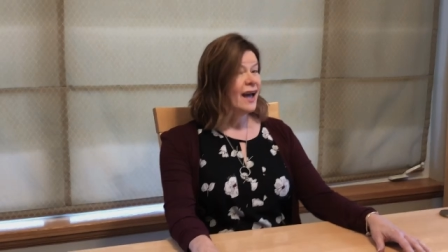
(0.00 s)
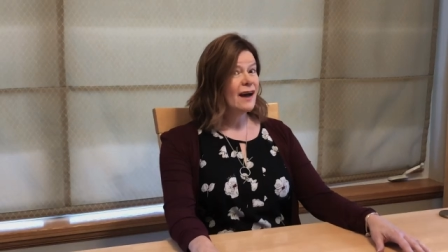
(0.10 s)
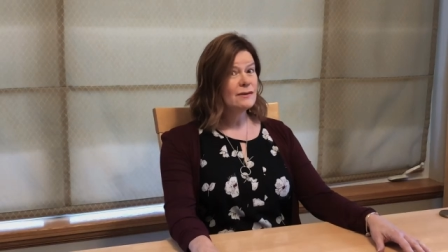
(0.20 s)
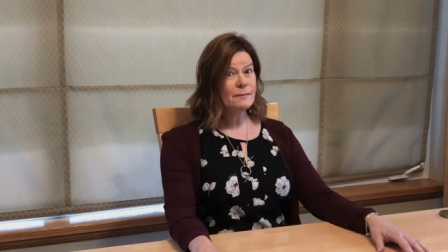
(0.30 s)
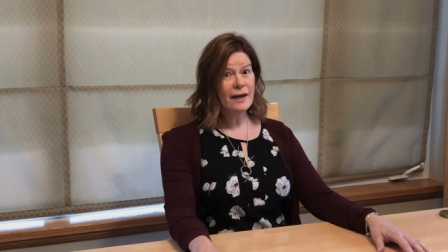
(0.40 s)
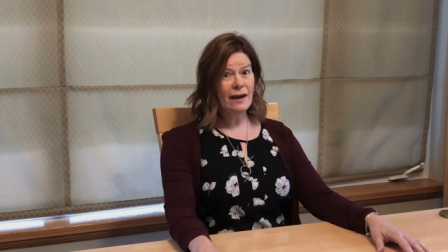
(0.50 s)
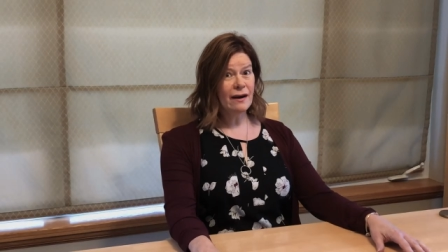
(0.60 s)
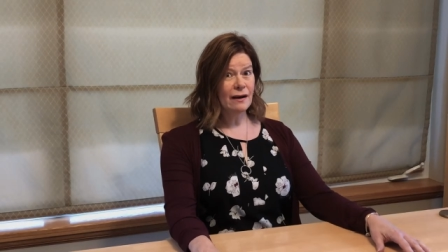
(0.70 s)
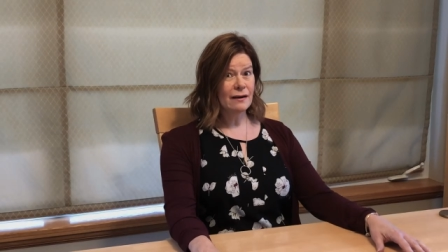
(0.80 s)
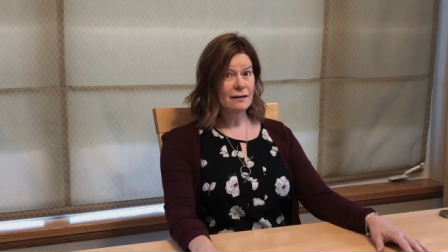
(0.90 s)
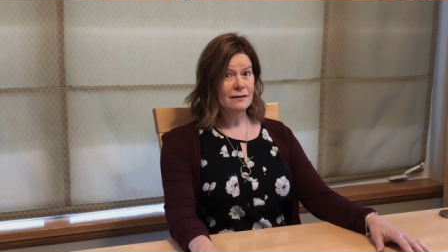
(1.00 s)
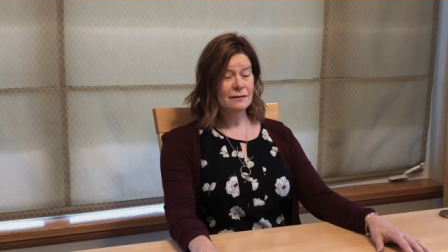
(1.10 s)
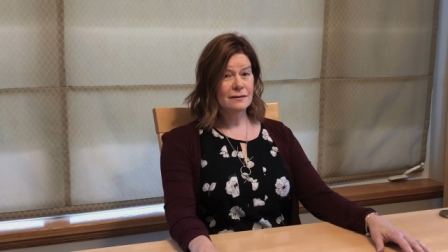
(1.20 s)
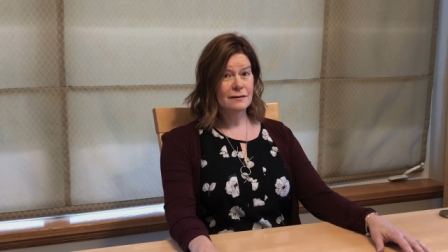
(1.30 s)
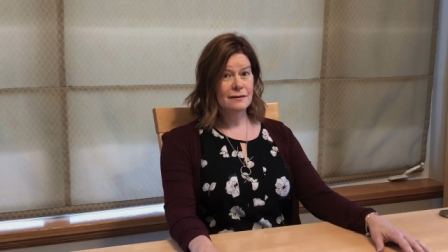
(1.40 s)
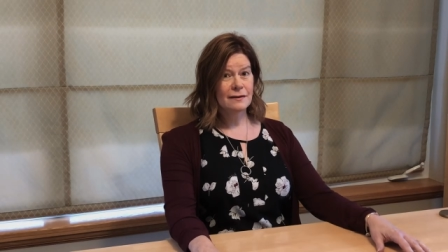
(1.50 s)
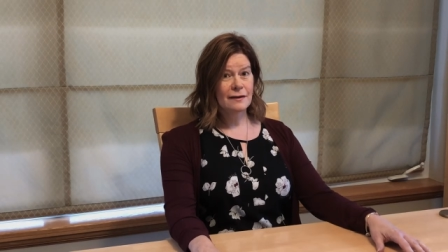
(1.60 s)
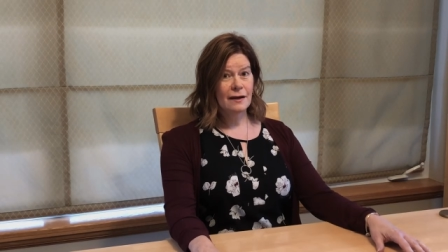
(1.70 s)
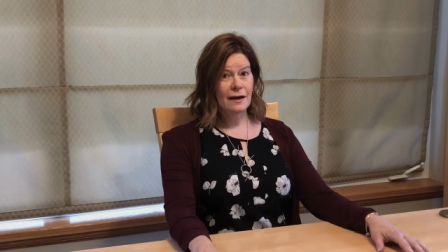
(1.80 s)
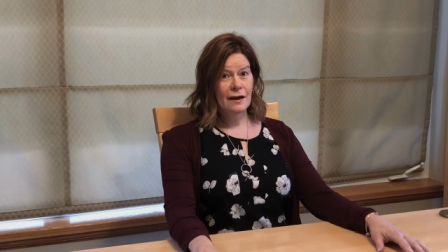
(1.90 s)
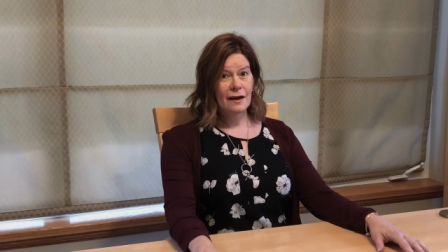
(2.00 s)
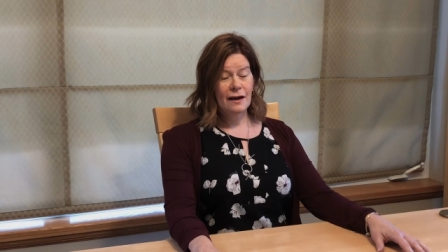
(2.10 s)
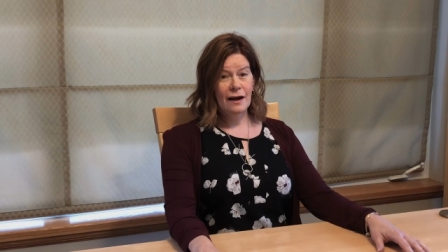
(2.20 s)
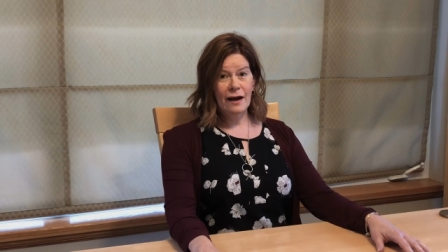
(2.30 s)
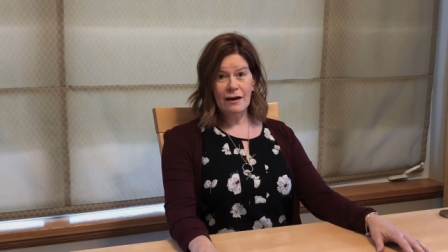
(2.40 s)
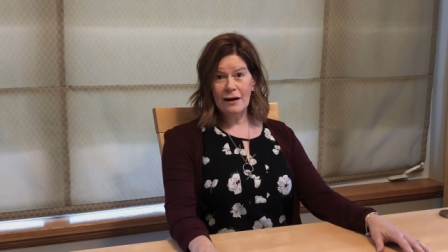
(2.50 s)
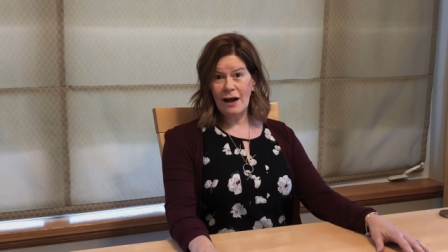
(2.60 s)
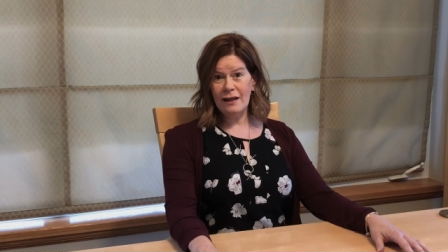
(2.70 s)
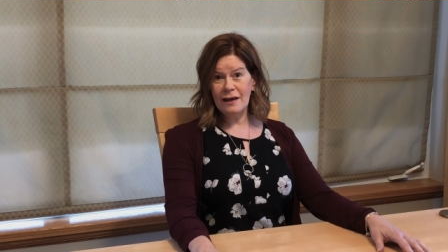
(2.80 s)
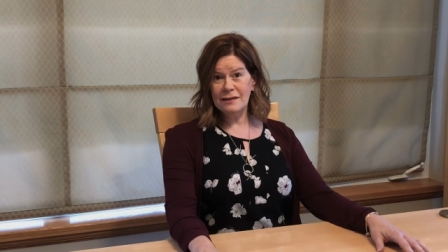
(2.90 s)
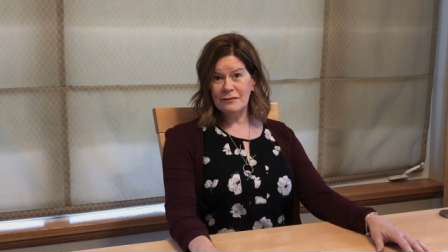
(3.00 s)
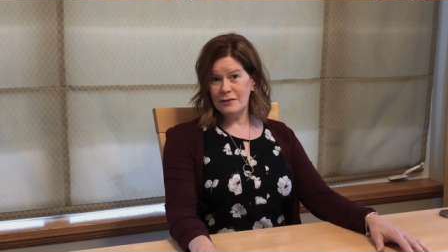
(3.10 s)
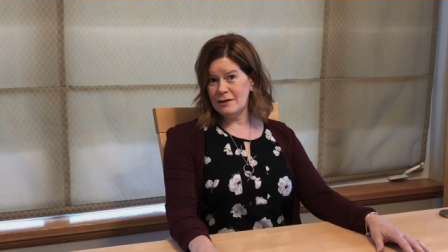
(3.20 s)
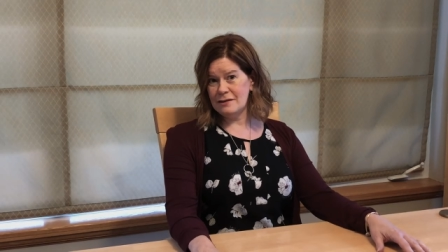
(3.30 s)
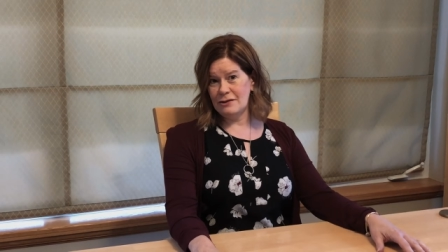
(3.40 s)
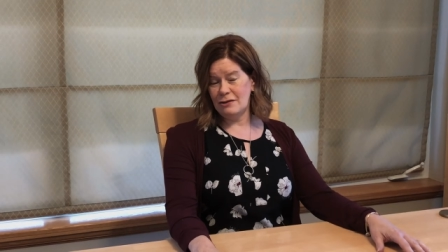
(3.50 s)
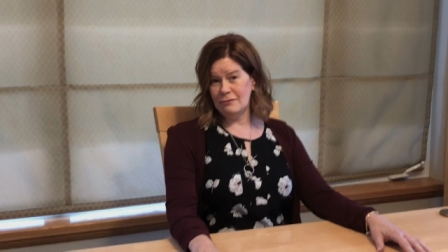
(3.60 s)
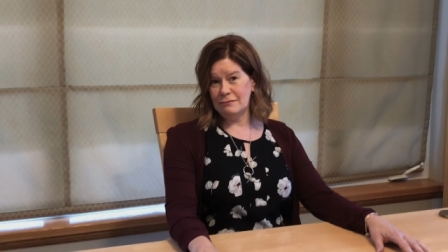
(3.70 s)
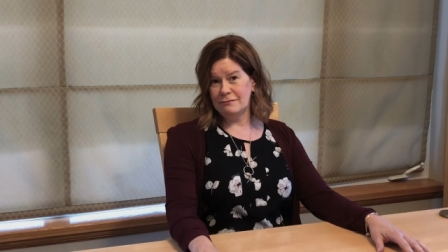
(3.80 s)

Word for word: How's my hair? Um, I got highlights for this, you know